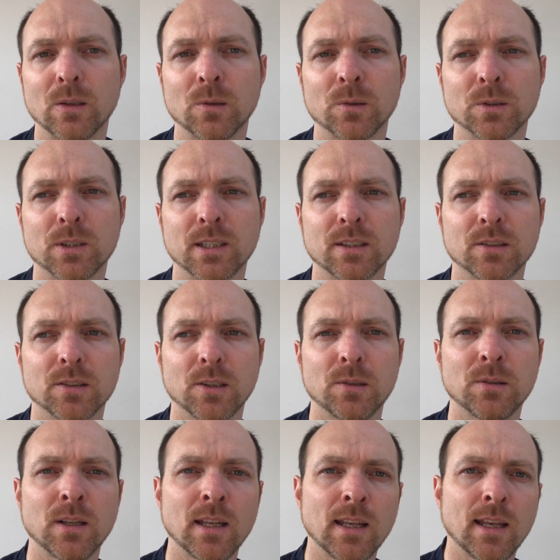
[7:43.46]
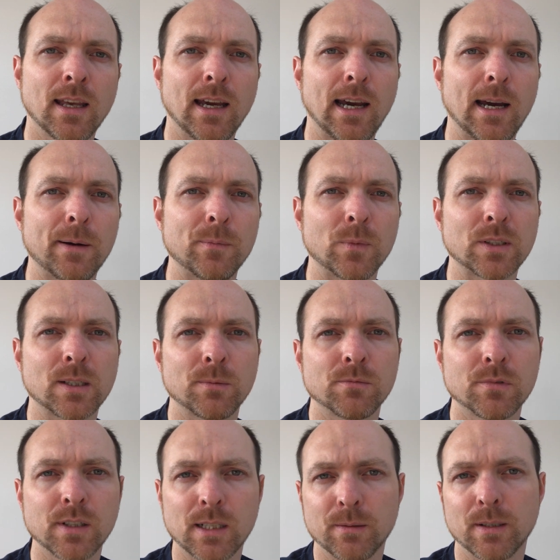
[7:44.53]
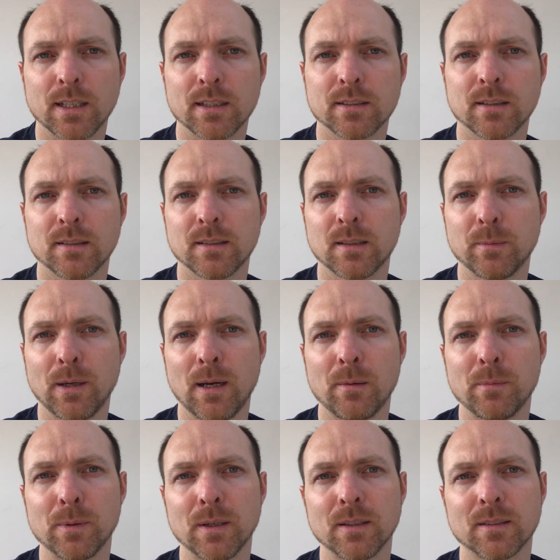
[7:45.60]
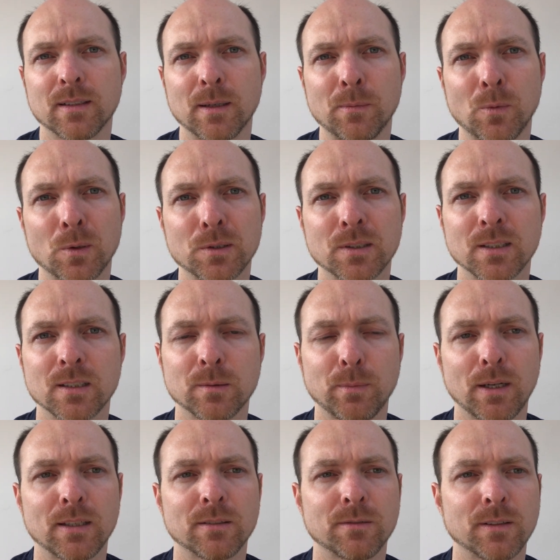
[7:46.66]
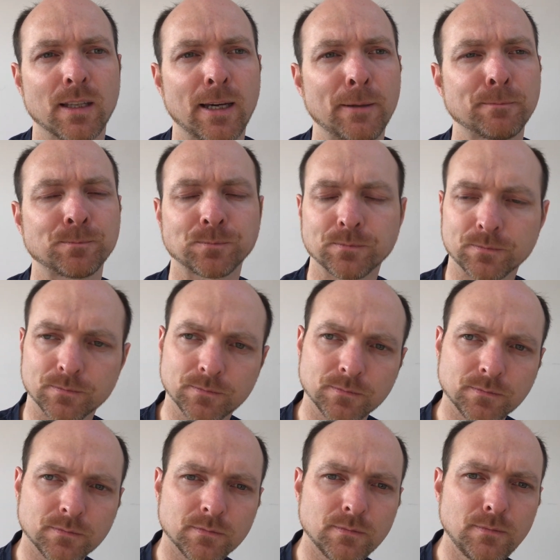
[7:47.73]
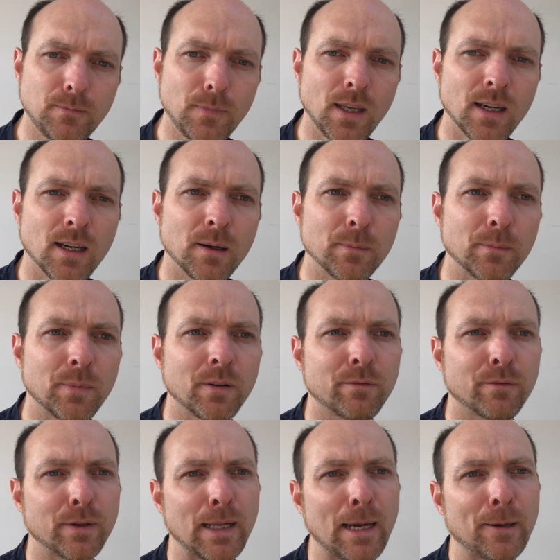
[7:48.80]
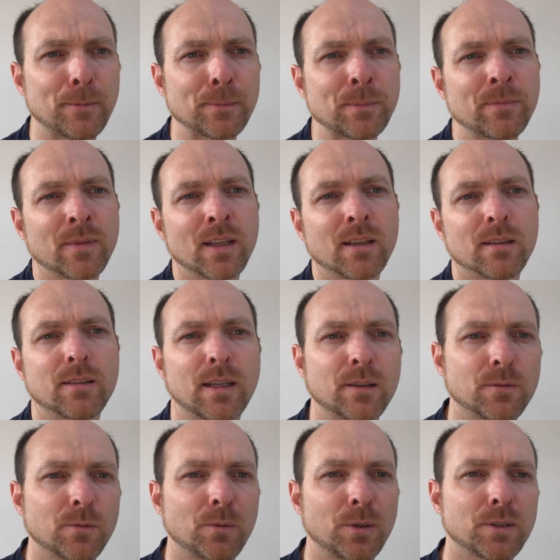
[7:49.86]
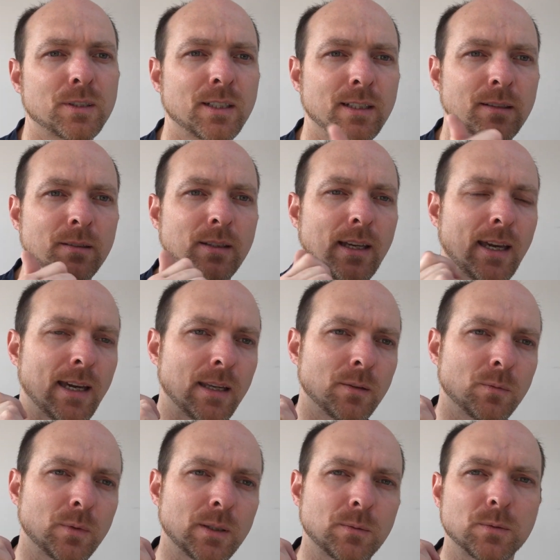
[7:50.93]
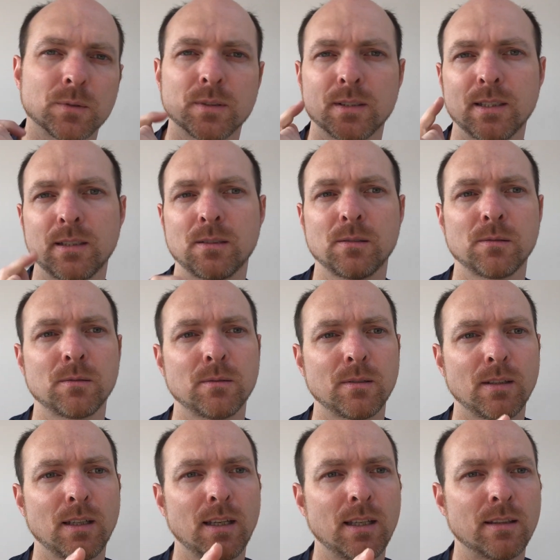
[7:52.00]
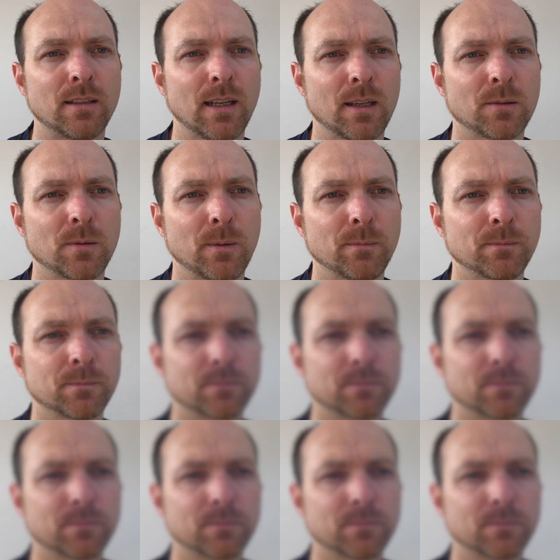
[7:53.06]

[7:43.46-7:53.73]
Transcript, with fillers: launching soon, which I'm really excited about, but watch this space for that. But for now, thanks for watching, and we will see you in the next one.